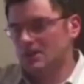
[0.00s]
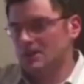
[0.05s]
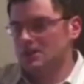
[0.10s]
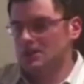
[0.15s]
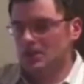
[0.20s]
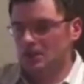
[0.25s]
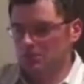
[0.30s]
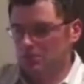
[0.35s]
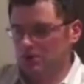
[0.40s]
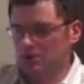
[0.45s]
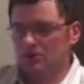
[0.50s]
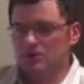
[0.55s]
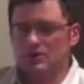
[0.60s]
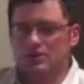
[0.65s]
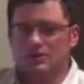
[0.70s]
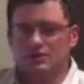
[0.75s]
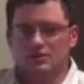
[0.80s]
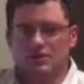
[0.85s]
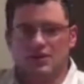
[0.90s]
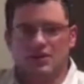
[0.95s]
The chime
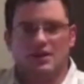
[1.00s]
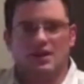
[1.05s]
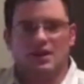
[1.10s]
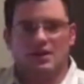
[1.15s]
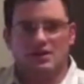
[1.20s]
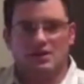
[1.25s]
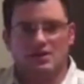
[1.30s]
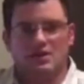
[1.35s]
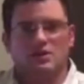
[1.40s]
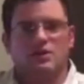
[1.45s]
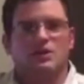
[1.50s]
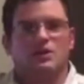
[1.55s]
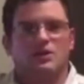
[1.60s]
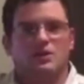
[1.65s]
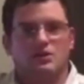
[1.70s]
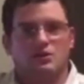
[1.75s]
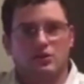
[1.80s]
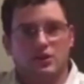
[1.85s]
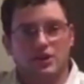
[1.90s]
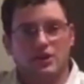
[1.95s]
produces a very nice
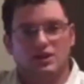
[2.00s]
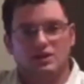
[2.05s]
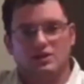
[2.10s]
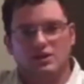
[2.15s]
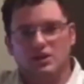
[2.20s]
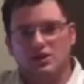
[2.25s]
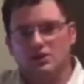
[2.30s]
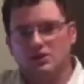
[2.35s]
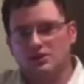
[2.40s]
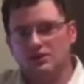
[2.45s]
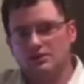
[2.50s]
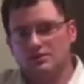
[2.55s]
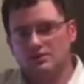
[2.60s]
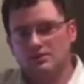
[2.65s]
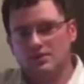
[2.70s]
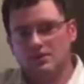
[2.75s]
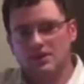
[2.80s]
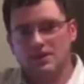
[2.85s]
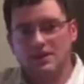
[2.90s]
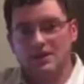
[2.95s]
clear ringing tone
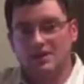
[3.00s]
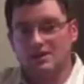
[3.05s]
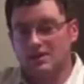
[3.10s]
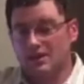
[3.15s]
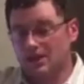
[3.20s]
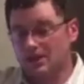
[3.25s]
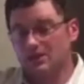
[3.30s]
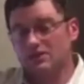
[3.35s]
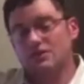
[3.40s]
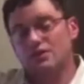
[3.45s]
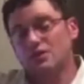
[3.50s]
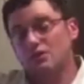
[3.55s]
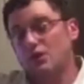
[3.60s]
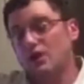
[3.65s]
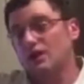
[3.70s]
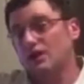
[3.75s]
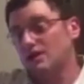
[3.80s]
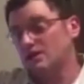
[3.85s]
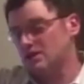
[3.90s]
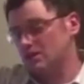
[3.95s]
and is actually
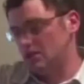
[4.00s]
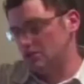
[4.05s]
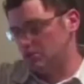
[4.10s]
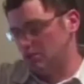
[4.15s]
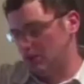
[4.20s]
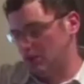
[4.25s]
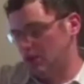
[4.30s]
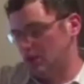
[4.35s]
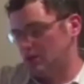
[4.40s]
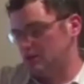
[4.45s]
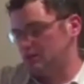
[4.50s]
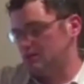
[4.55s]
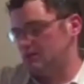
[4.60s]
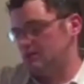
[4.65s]
quite easy to play.